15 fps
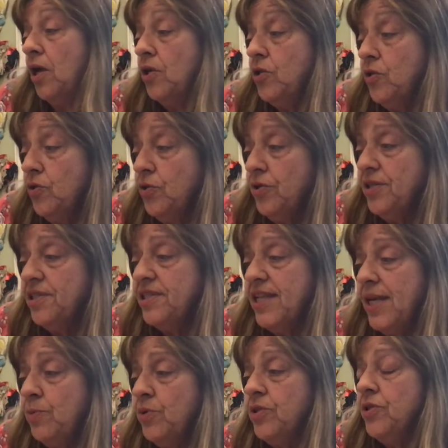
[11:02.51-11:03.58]
You do the
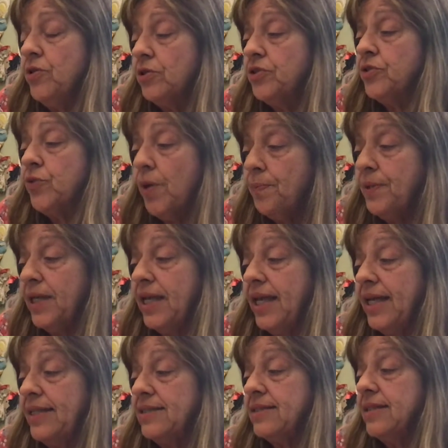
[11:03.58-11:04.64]
same with your trumpet
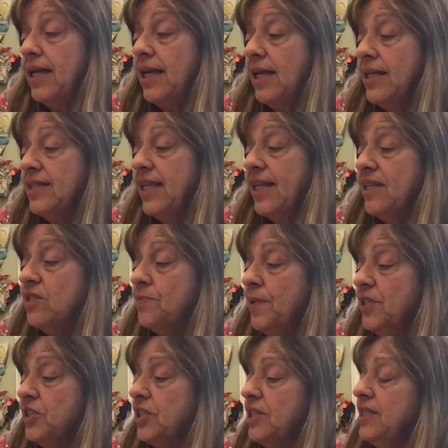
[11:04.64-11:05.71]
case. Take as
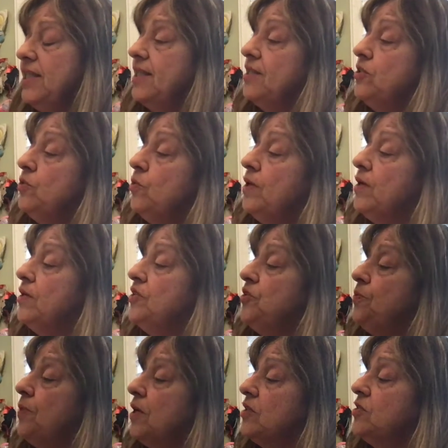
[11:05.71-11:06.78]
much clean underwear as
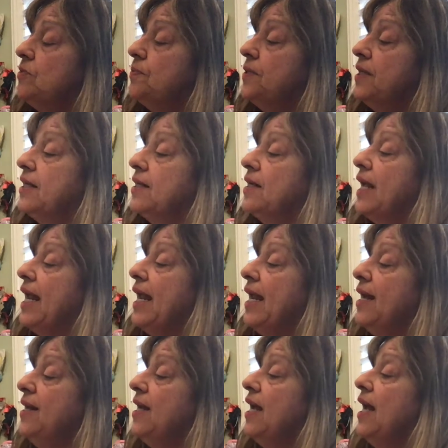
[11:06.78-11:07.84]
you possibly
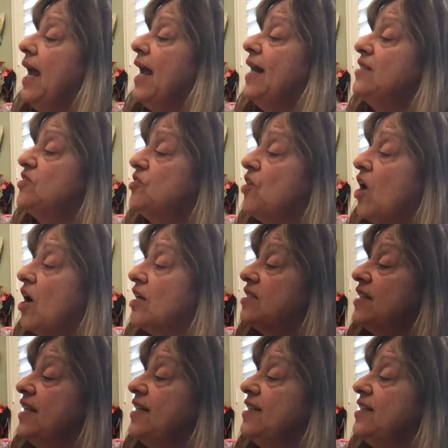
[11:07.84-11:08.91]
can and
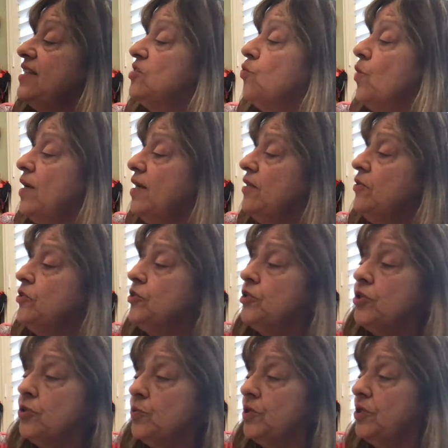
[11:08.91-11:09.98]
socks and at least one other
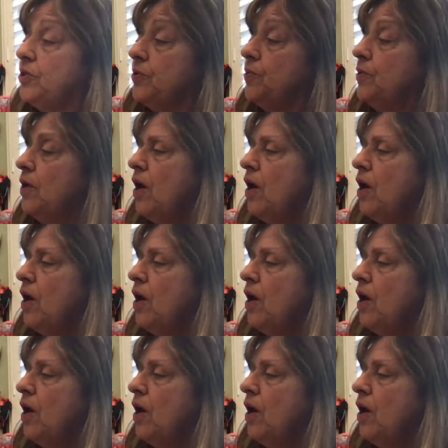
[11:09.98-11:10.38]
shirt with you.